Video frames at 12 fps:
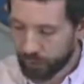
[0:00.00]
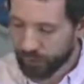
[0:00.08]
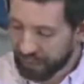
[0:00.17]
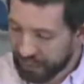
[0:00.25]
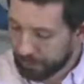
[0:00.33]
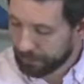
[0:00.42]

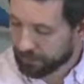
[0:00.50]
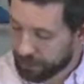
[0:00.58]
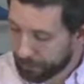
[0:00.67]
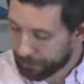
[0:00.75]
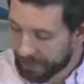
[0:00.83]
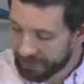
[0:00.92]
proclaimed
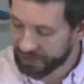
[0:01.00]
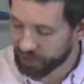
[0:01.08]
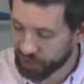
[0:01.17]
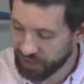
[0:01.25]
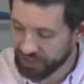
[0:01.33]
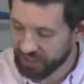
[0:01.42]
from
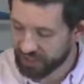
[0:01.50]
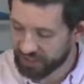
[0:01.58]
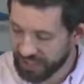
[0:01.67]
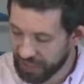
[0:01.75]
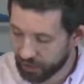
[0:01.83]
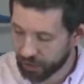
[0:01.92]
bondage to sin
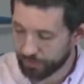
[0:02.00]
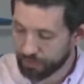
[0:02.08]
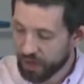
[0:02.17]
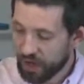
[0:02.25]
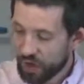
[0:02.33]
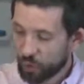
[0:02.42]
and death.
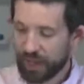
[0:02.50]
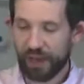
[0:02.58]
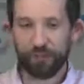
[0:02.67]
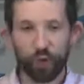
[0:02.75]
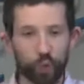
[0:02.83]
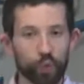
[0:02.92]
We
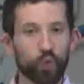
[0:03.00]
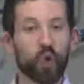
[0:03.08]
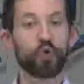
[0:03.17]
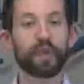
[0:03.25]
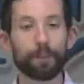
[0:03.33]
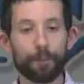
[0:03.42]
have the
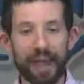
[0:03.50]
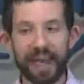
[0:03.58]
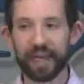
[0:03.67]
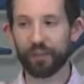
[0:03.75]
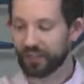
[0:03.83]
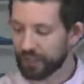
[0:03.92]
rolling
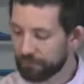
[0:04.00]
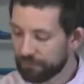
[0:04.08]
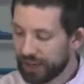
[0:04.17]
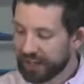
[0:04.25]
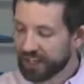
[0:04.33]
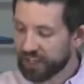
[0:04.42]
back, the
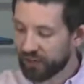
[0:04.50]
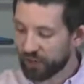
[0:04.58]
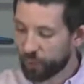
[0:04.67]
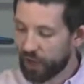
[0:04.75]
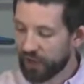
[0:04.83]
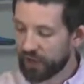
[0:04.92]
dividing of
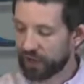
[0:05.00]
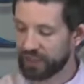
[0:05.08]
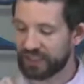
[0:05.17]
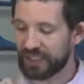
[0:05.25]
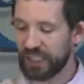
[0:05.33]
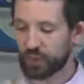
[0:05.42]
the
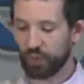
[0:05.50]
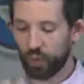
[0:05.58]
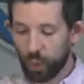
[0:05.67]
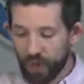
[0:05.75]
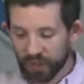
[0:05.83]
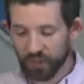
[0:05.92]
waters.
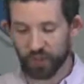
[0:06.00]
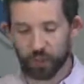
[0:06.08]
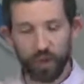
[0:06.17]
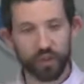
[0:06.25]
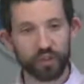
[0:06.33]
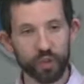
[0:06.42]
Israel walks
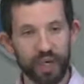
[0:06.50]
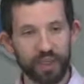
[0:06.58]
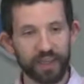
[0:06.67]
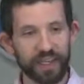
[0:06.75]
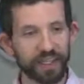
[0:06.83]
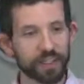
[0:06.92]
through on dry
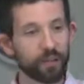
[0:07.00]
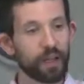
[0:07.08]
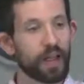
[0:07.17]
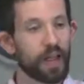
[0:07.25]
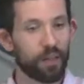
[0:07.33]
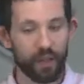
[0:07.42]
land.
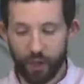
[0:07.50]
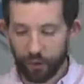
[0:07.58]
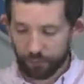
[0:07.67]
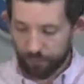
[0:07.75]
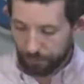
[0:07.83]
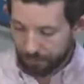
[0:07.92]
They
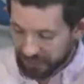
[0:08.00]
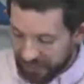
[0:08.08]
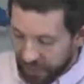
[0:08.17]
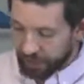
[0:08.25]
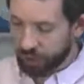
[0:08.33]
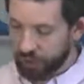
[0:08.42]
go from
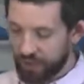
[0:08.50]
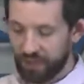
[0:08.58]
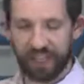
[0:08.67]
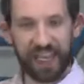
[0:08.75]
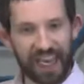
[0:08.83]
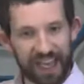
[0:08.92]
death in
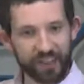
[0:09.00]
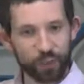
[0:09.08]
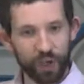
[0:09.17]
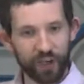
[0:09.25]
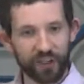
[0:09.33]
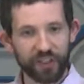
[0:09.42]
the
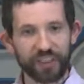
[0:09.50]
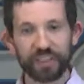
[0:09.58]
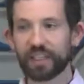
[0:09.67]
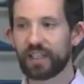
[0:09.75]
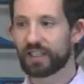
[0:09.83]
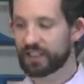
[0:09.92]
chaos waters
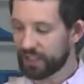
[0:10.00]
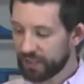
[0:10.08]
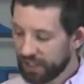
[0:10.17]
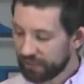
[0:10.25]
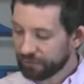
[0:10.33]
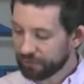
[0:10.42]
to
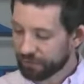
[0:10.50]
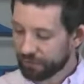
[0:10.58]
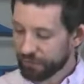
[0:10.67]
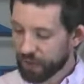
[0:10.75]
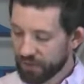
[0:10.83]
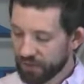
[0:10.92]
life
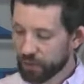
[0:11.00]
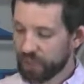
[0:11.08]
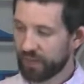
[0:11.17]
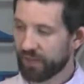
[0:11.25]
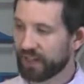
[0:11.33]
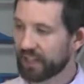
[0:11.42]
on the
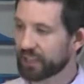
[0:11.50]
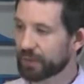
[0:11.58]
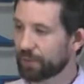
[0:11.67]
dry land.